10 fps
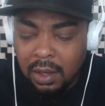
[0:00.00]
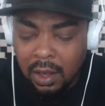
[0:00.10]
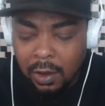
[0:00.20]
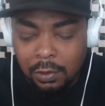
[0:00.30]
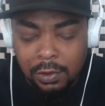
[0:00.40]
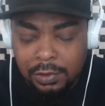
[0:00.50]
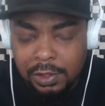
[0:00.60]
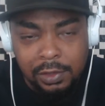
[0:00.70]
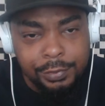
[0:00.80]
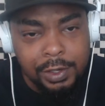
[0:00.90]
I don't know if
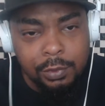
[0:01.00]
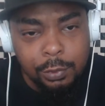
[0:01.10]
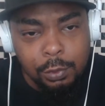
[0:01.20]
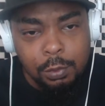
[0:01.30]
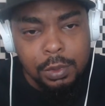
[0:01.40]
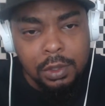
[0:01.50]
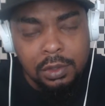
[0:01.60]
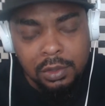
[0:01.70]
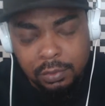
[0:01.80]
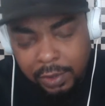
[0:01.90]
she didn't read the rule
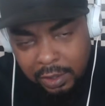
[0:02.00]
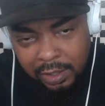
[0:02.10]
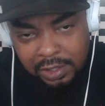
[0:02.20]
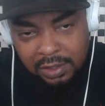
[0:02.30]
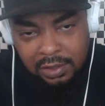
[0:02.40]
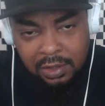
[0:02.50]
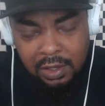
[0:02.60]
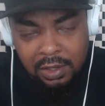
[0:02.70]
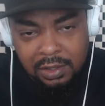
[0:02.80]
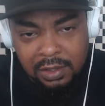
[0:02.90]
books, regulations, and
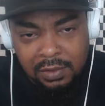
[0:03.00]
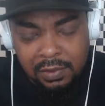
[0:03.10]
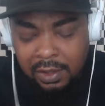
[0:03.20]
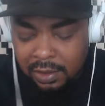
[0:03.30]
all that stuff.